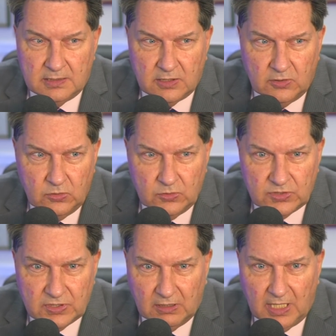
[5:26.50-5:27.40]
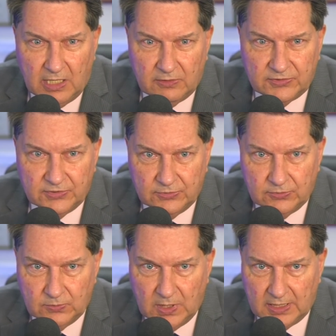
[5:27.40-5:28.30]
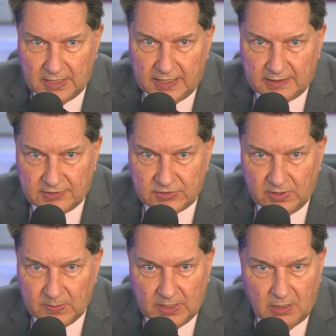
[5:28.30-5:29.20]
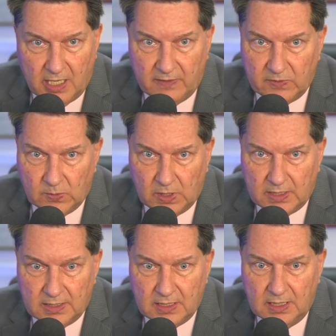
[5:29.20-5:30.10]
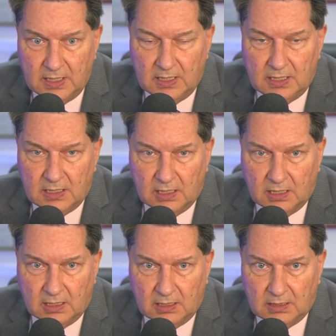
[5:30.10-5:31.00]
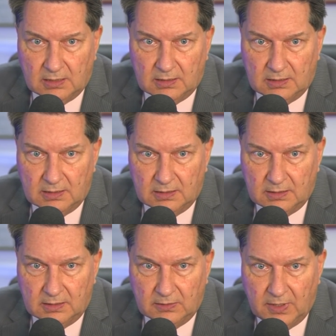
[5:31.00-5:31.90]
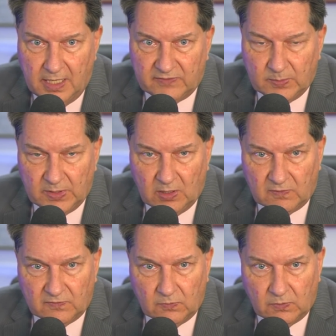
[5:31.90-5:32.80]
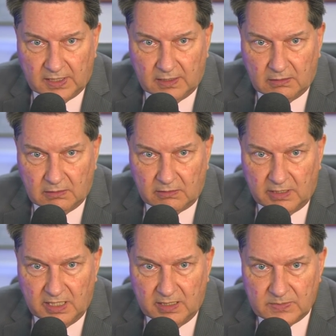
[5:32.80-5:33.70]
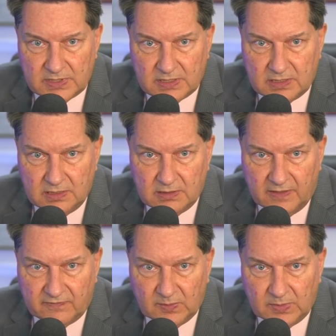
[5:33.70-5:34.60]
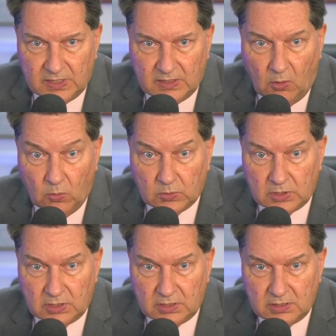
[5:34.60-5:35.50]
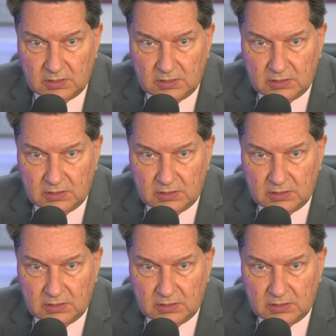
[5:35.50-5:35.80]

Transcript: So, who's allowed to uh, get this treatment? Not everyone. Uh, you have to be over 40 kilograms, you have to be older,